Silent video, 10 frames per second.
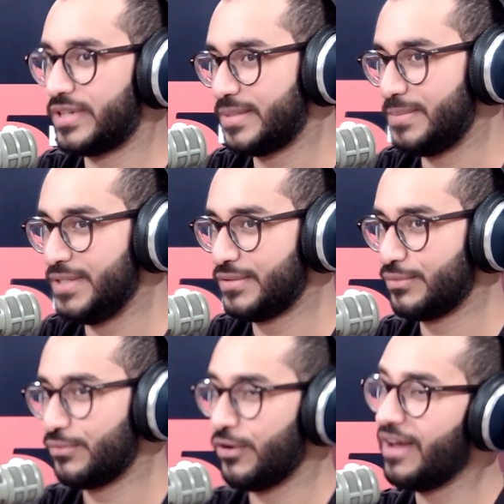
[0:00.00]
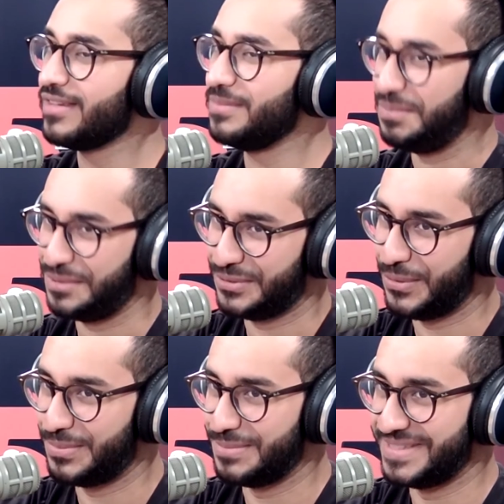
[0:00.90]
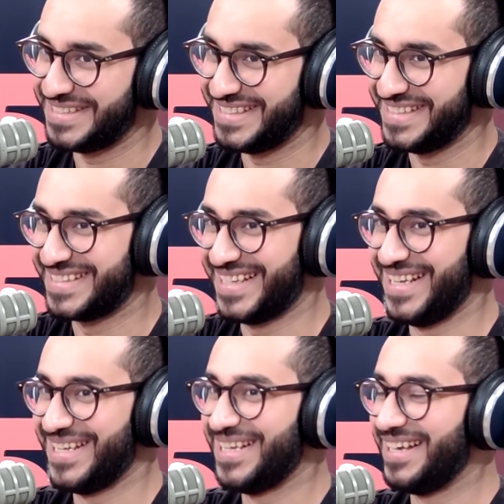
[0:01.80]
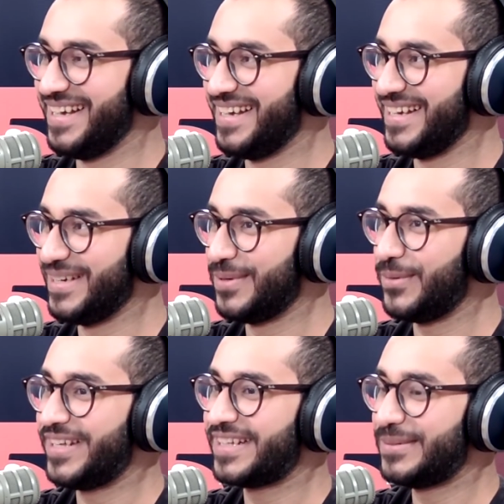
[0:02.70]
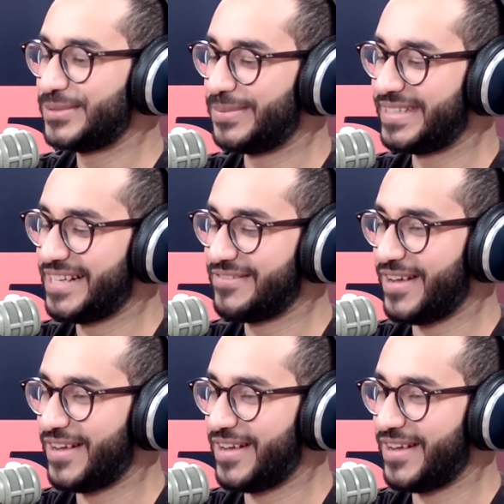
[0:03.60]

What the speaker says: recipes for other people to open businesses. But when it comes to myself,